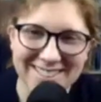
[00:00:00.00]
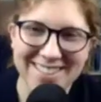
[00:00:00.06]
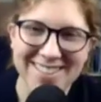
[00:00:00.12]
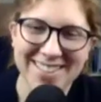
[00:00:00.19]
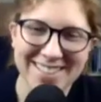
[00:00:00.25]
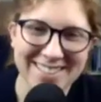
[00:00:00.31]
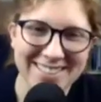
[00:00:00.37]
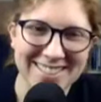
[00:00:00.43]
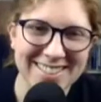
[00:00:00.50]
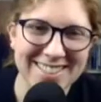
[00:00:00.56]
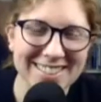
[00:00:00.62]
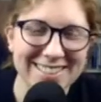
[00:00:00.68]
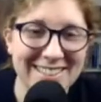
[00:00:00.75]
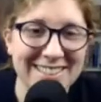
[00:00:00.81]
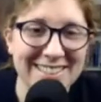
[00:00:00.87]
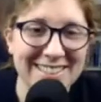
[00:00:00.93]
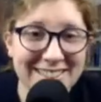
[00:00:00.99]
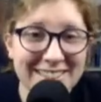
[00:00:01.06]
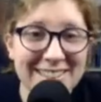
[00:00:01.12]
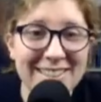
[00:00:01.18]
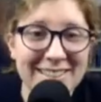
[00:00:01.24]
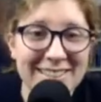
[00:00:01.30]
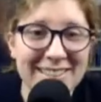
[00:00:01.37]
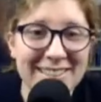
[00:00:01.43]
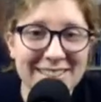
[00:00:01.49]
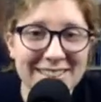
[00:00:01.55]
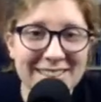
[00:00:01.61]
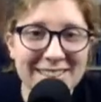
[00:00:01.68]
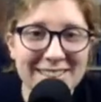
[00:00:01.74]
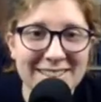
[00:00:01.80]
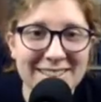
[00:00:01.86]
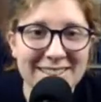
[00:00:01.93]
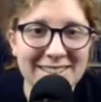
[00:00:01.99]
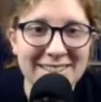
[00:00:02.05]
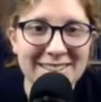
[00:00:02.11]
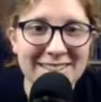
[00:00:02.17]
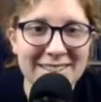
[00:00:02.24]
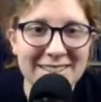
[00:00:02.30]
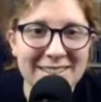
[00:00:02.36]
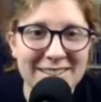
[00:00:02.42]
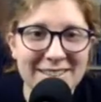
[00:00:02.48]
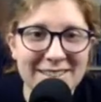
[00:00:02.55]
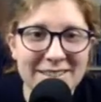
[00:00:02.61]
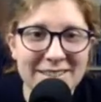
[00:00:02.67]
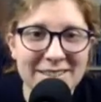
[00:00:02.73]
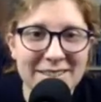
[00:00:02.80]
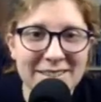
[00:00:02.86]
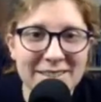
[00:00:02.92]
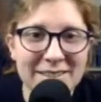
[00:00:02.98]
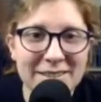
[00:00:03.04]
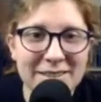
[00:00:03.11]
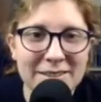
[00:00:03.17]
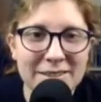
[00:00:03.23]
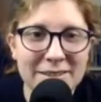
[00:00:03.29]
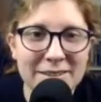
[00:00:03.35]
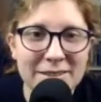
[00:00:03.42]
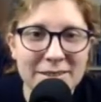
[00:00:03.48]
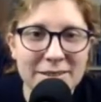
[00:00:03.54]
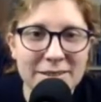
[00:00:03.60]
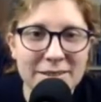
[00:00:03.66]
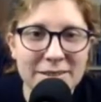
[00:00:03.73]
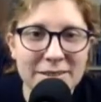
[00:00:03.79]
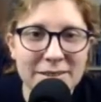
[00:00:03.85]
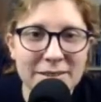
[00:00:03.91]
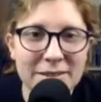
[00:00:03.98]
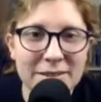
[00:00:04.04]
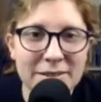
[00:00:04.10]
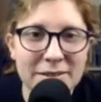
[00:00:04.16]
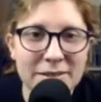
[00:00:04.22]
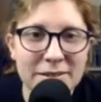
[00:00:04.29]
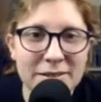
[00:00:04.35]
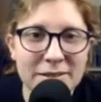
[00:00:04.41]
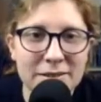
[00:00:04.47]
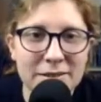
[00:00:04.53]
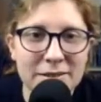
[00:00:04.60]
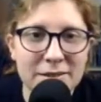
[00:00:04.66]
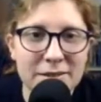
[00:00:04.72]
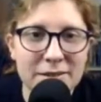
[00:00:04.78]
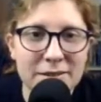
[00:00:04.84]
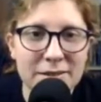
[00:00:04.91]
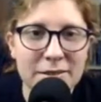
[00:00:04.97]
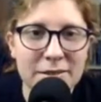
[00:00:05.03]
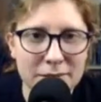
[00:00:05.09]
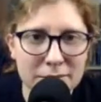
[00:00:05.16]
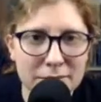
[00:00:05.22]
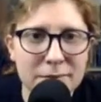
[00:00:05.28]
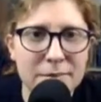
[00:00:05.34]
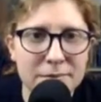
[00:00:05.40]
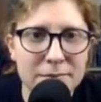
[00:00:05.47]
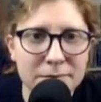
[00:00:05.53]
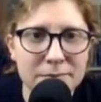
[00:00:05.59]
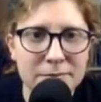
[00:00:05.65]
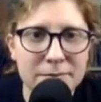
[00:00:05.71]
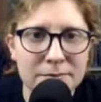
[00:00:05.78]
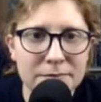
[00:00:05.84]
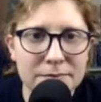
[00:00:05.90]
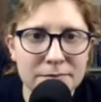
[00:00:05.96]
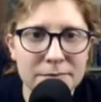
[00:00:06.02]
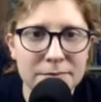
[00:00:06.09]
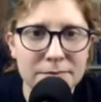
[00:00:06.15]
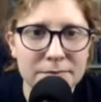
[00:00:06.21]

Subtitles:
(not speaking)